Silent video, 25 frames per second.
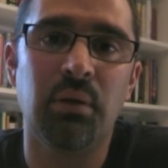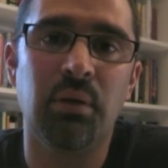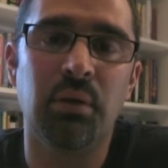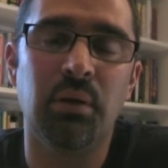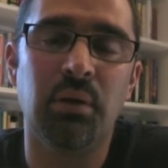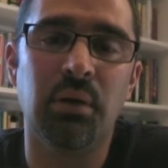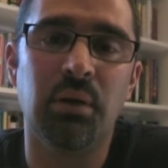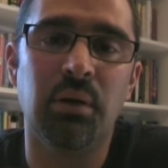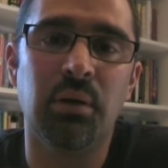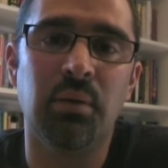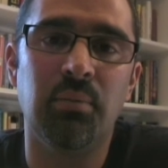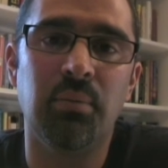
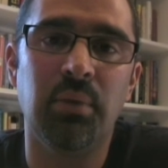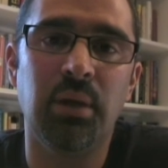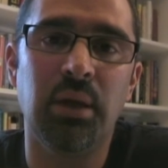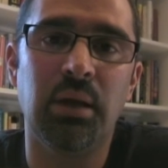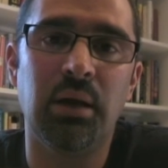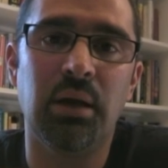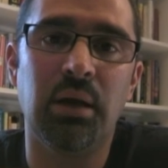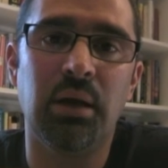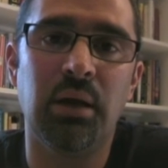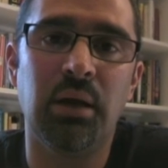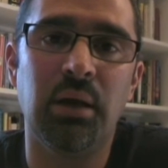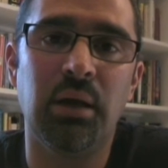
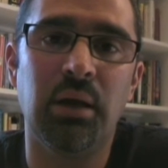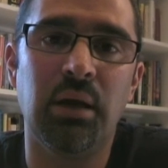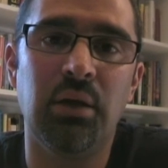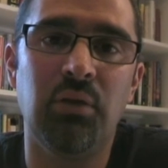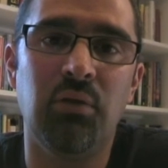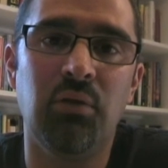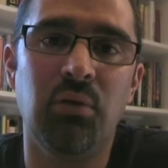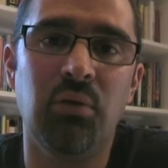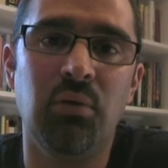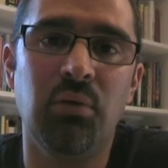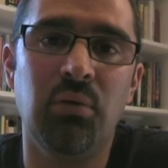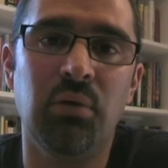And I
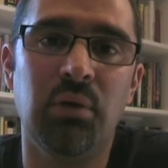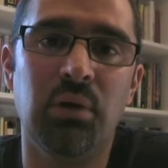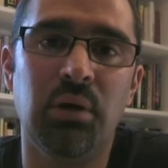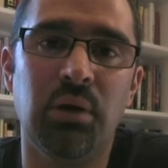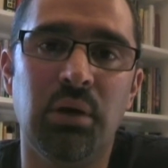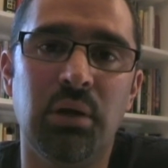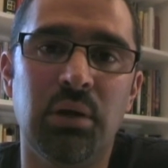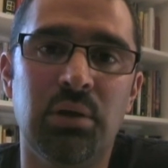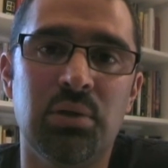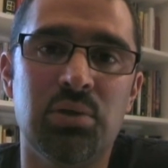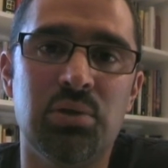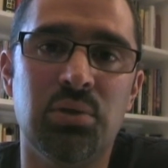do
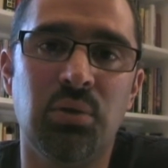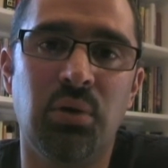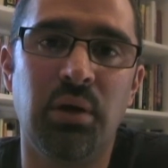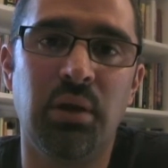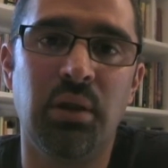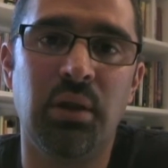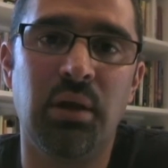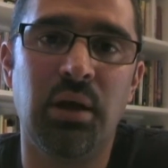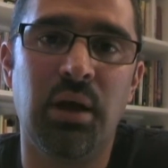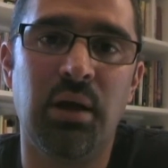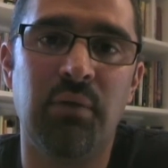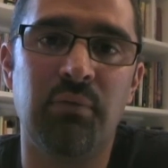
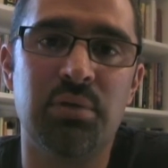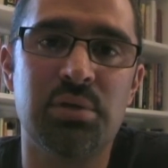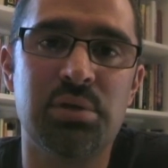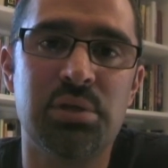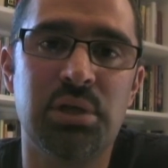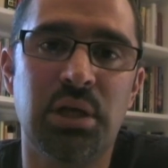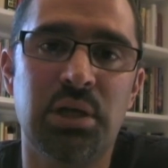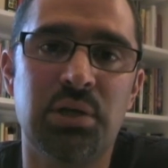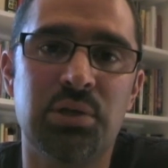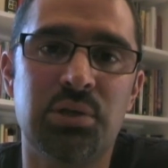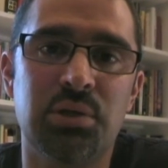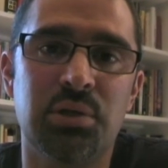enjoy the
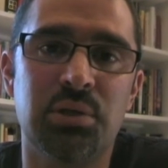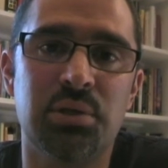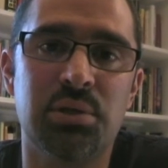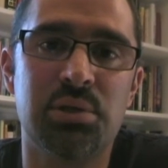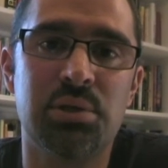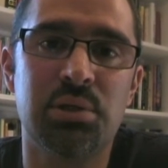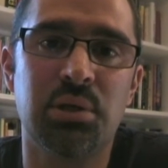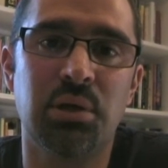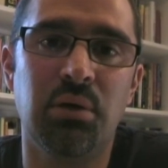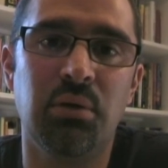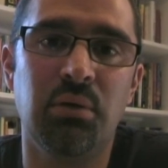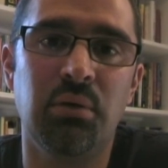conversation.
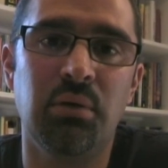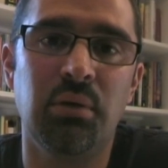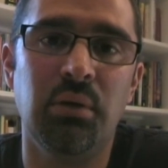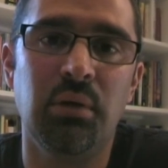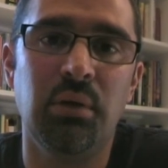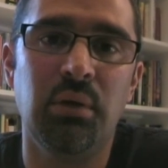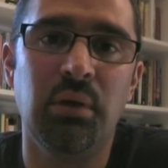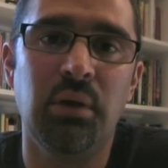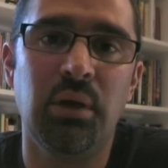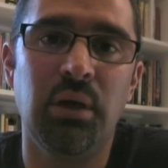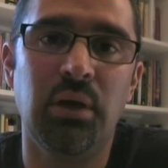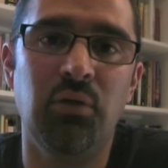So
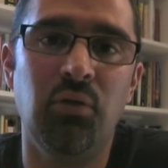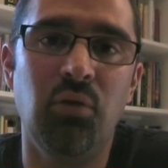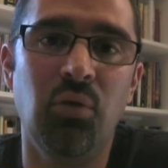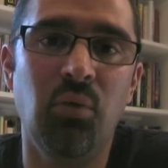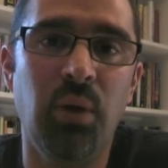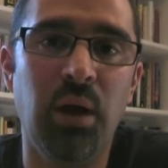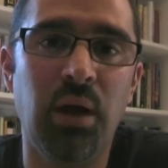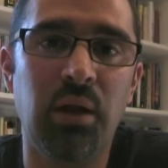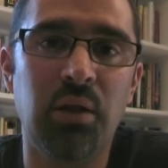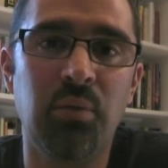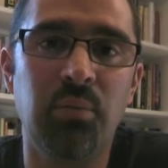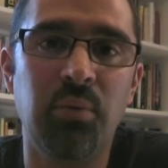I do
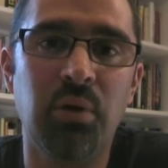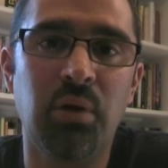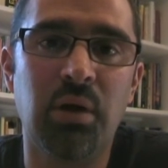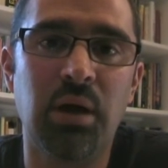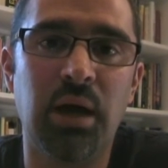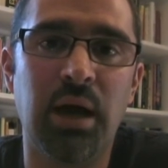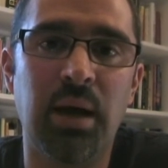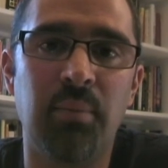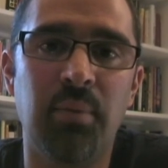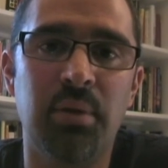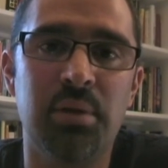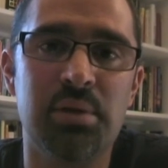welcome your
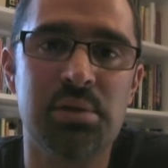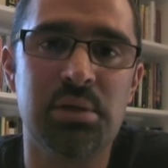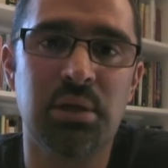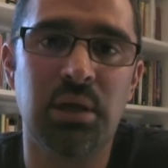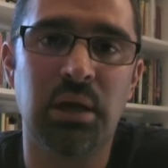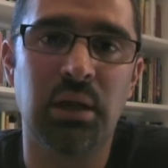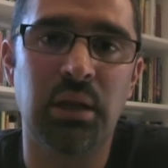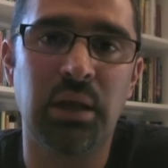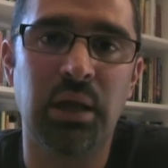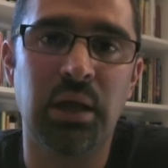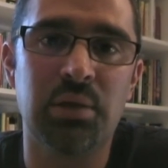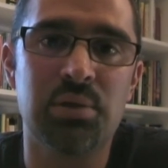comments,
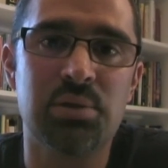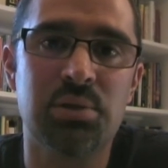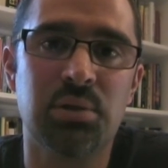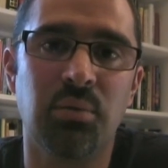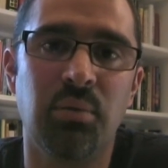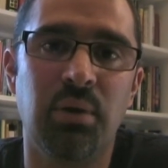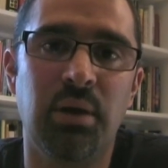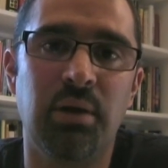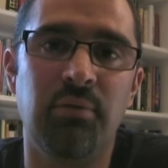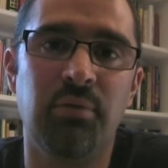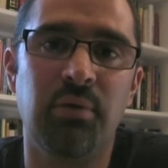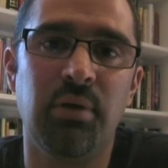and I'll
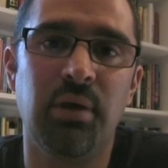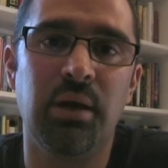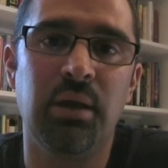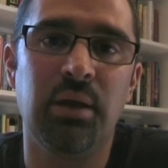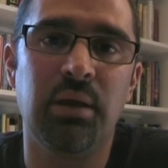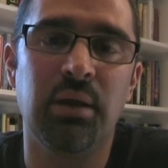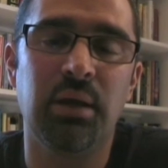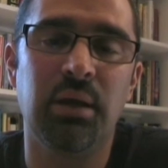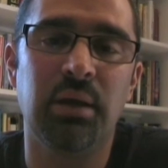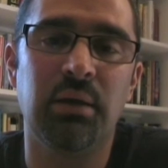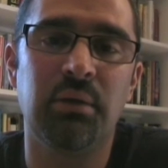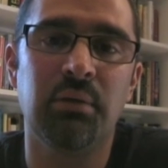answer whatever I
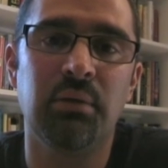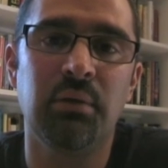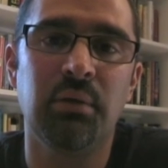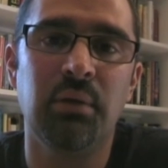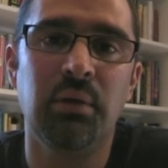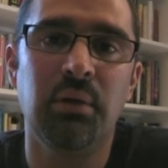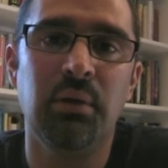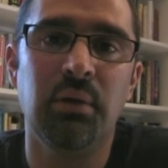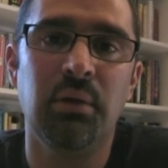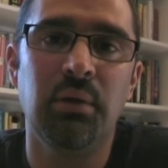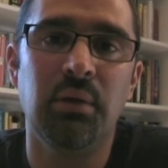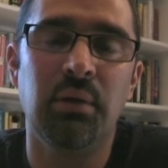can
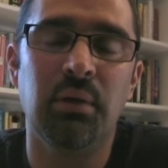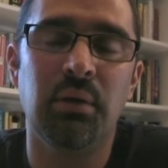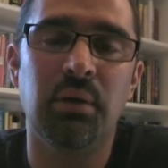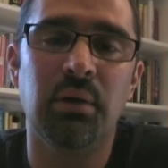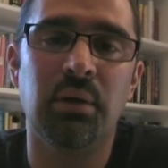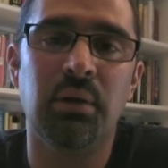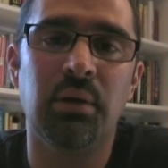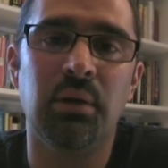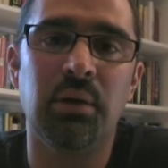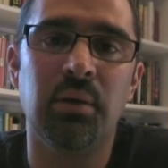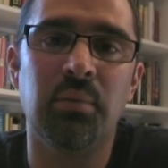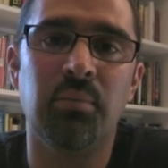
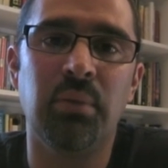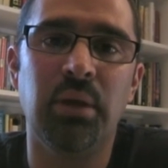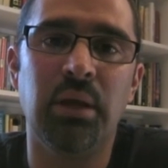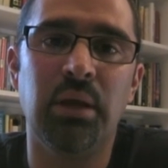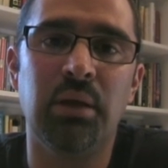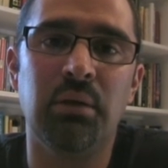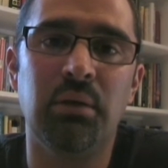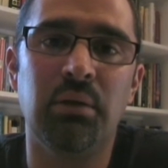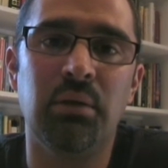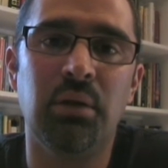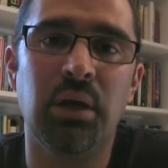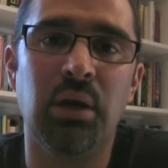
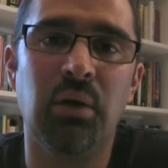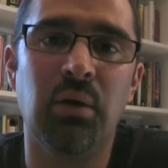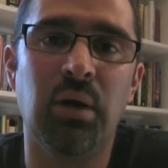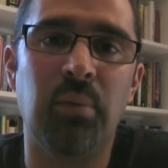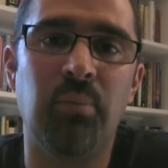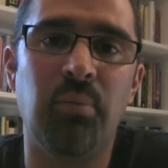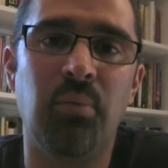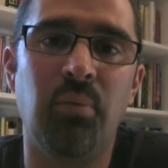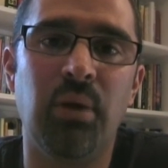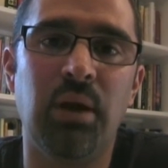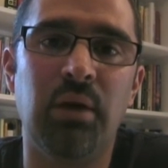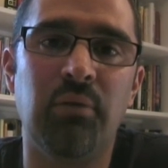and clear
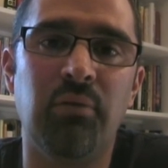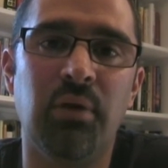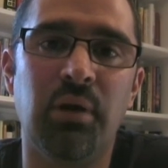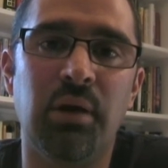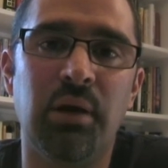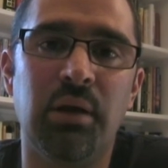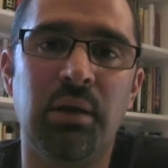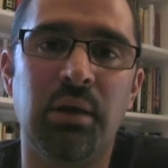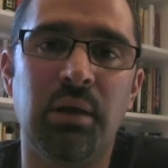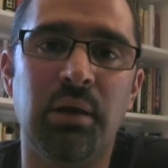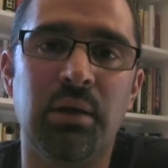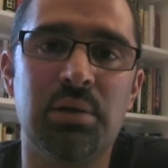up
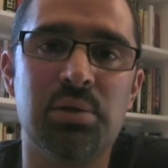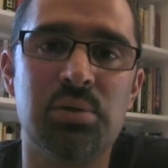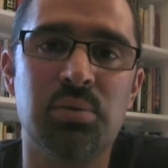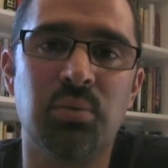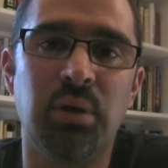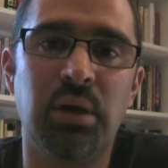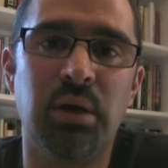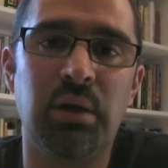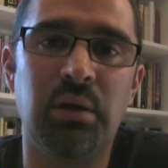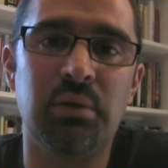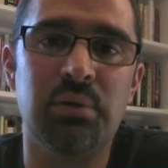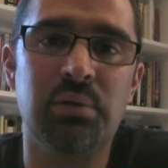whatever I can as
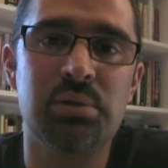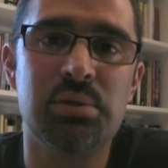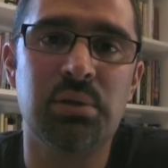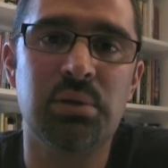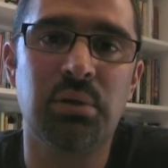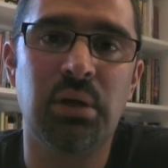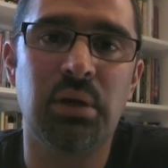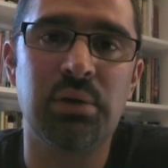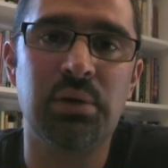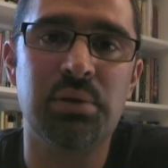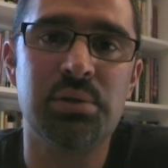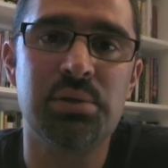well.
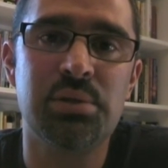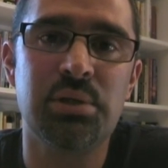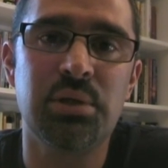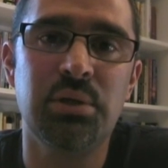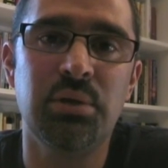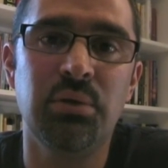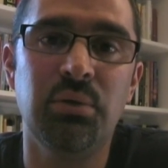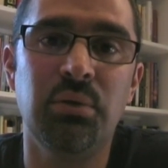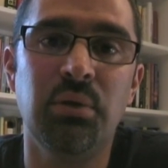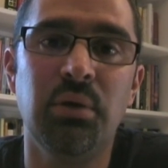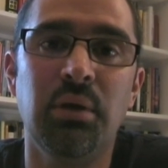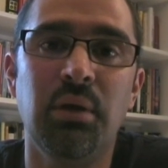So I'll see
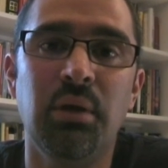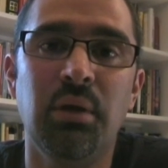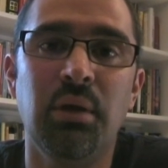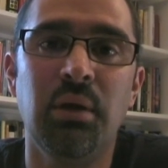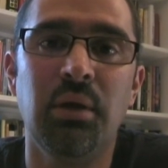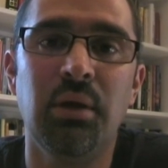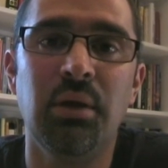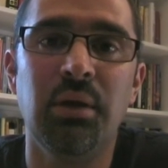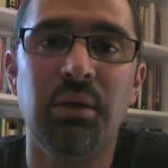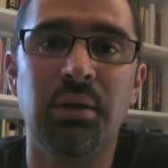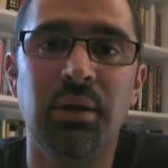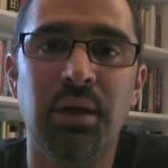you
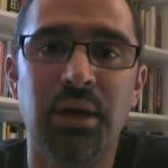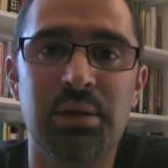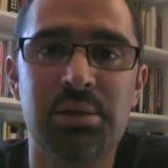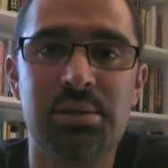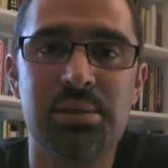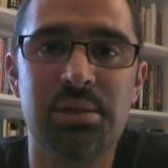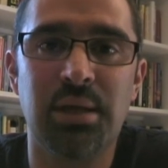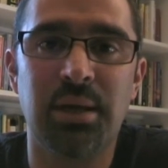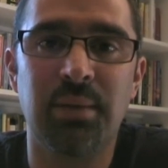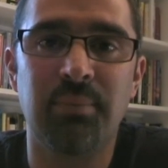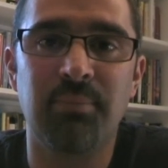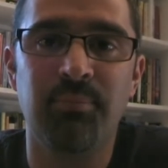
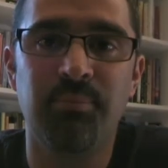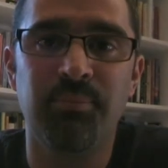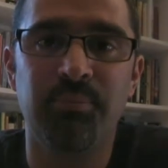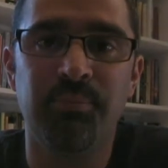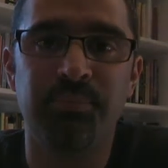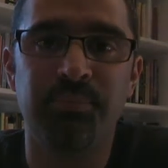next time.